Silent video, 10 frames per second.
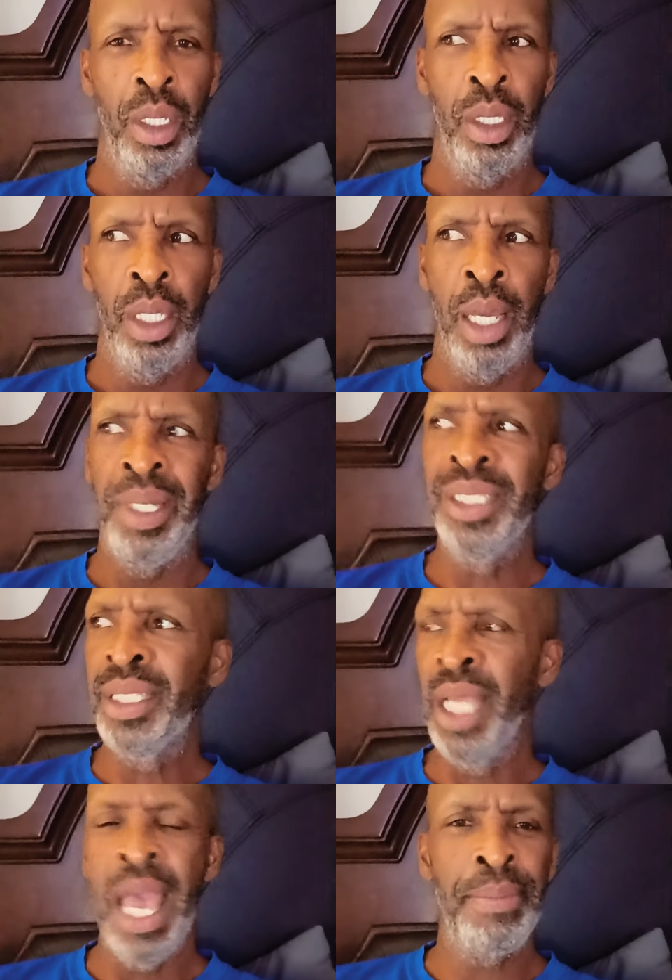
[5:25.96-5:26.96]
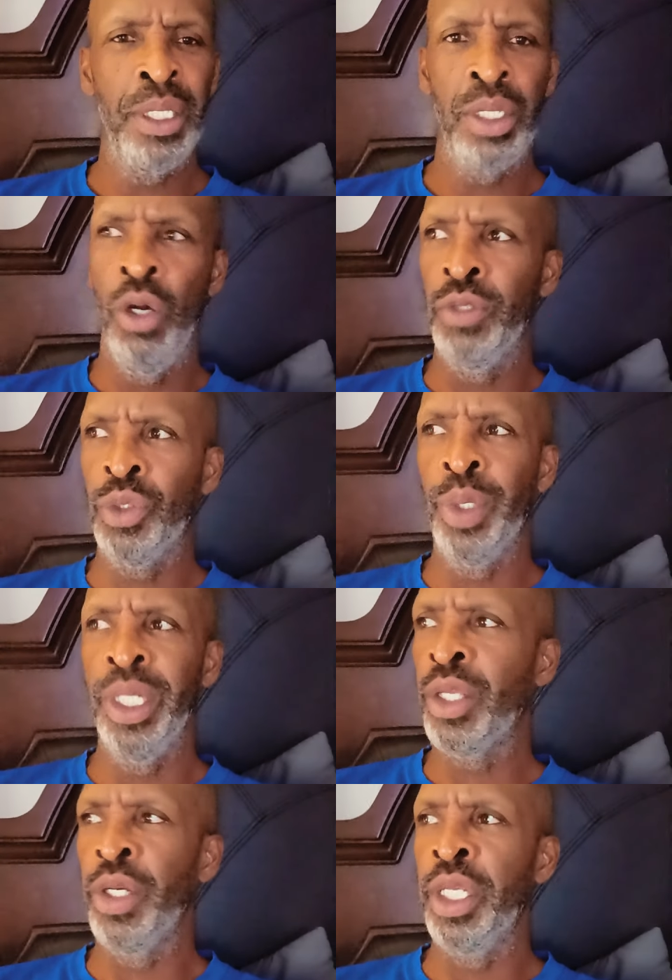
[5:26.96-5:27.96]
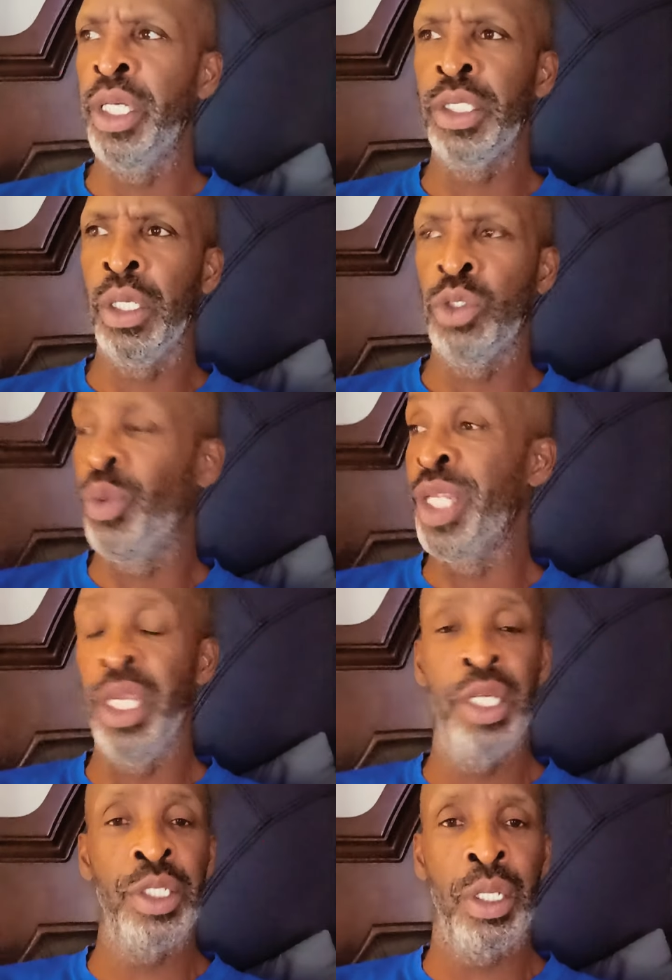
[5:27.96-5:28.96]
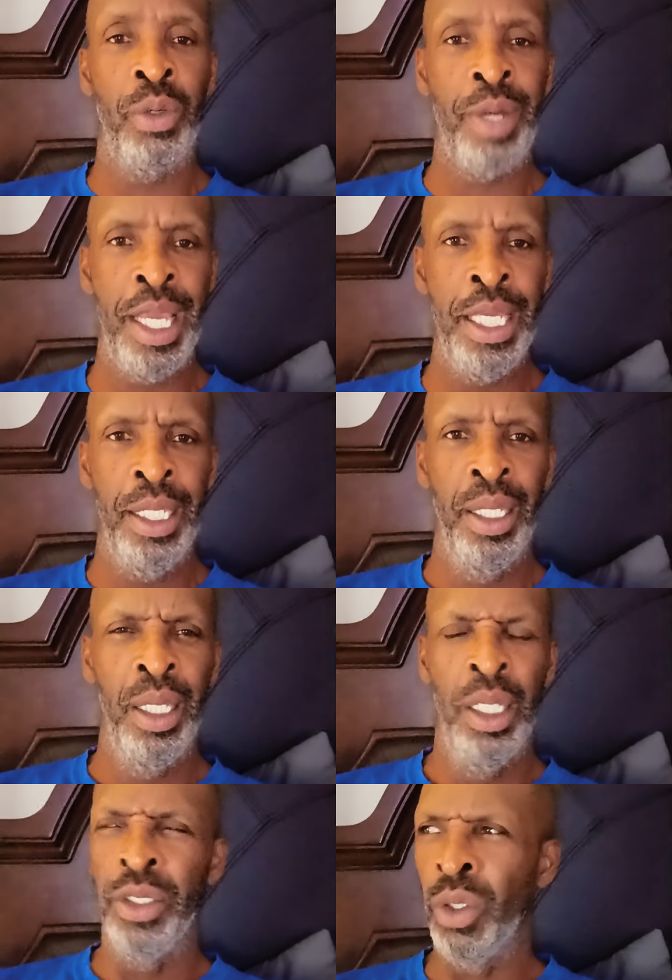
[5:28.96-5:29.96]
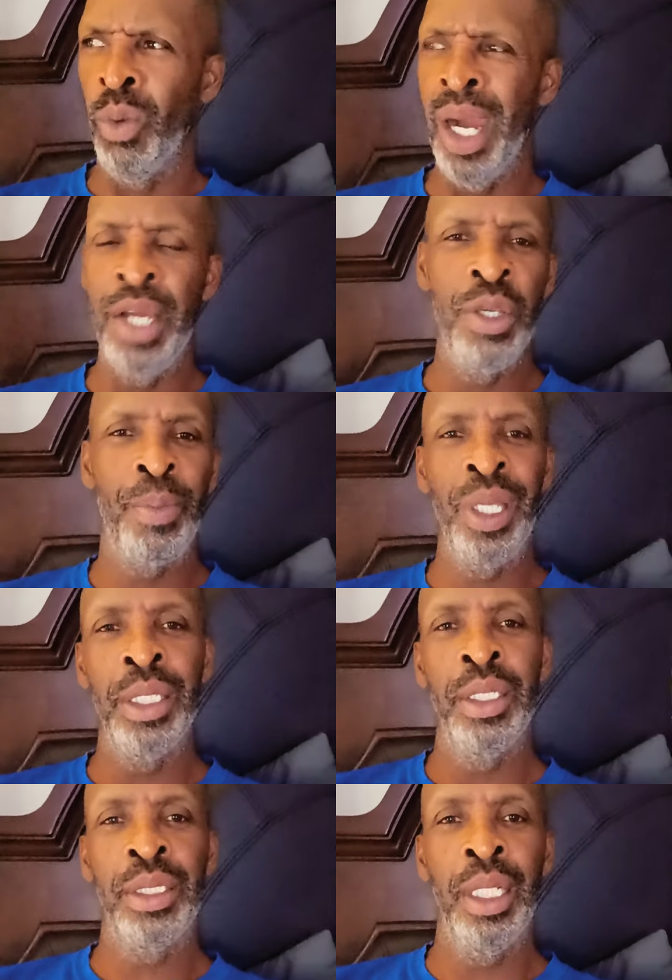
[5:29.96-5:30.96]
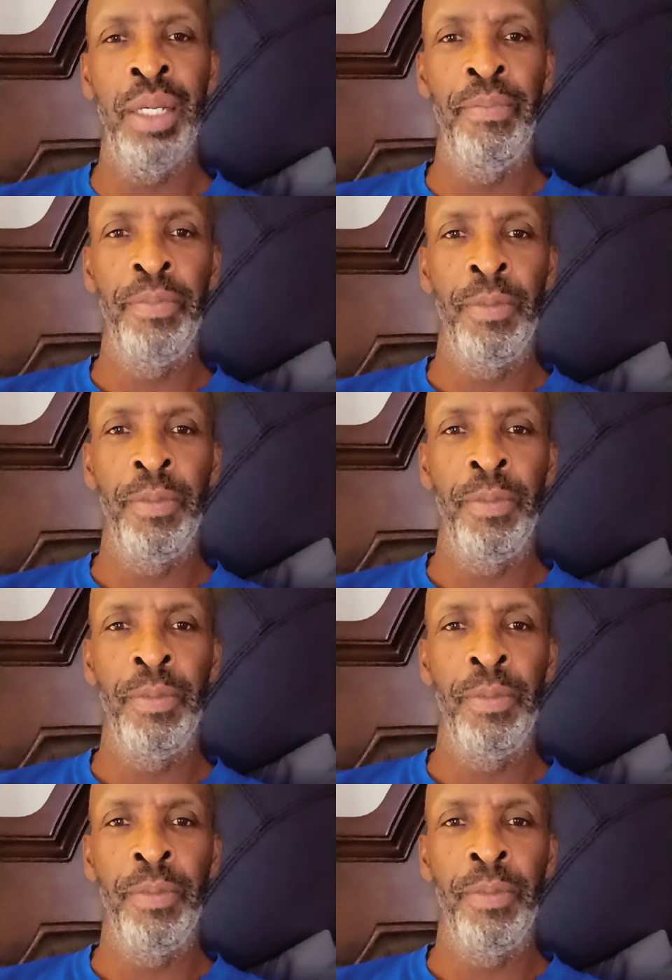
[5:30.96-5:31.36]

I mean, this happened over 20 years ago, right? So why are you bringing this up?